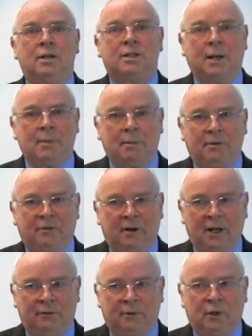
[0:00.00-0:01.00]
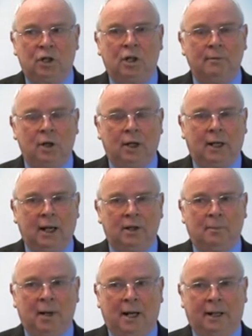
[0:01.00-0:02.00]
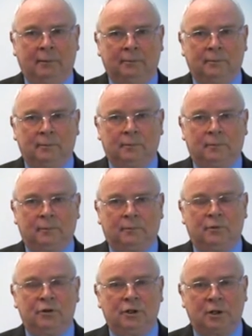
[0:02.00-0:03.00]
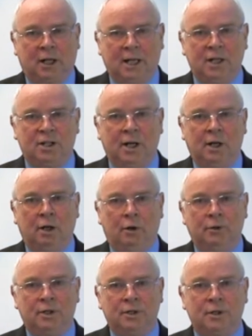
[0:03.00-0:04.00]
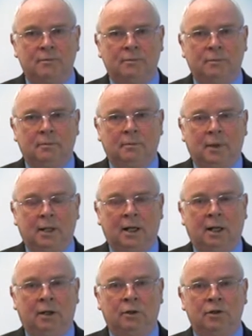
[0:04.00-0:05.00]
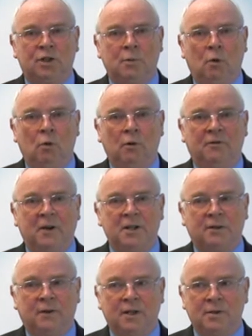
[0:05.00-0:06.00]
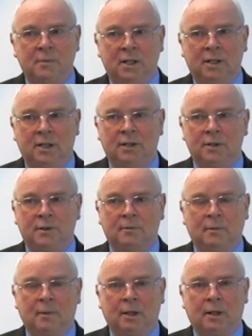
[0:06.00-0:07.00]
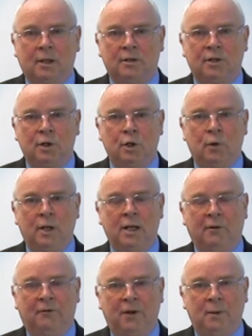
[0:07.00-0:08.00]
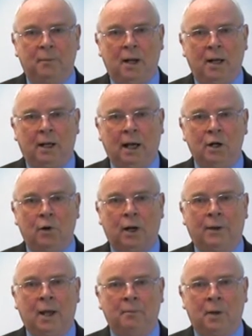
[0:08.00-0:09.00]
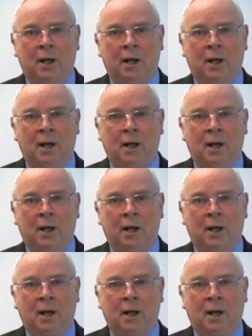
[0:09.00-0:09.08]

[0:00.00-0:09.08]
Step number 5, communicate the plan to key stakeholders in small face-to-face meetings so that you can get feedback and you can get their